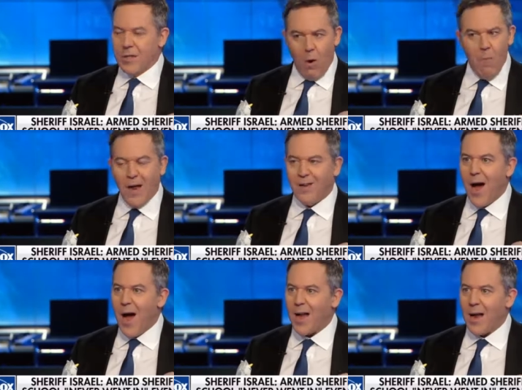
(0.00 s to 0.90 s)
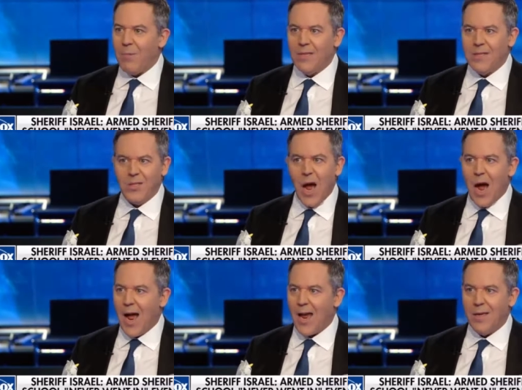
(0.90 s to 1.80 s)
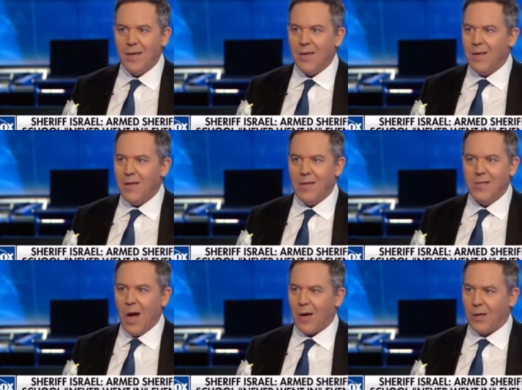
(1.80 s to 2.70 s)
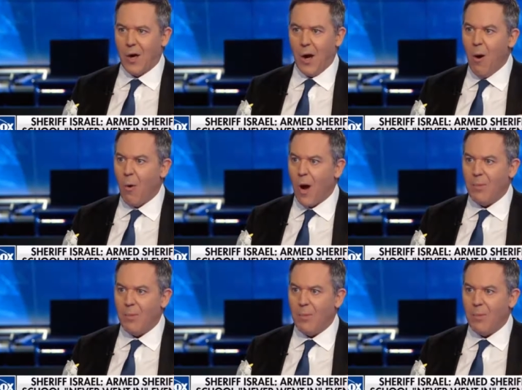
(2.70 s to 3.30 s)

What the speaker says: Yeah. Oh my God! I mean, this guy, he's got to go.